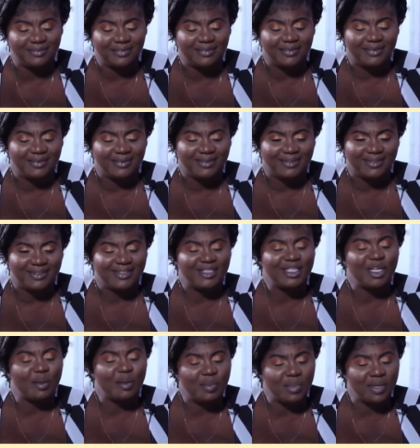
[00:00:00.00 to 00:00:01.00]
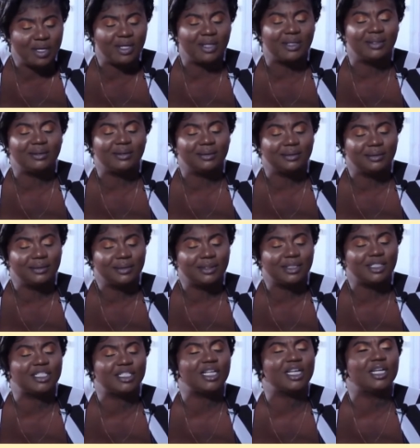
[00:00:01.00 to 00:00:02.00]
Church sister said something,
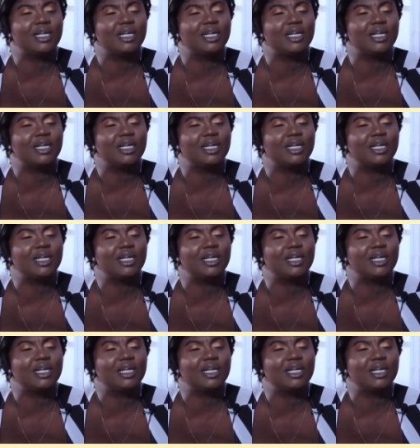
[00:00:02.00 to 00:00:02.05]
Lord Jesus.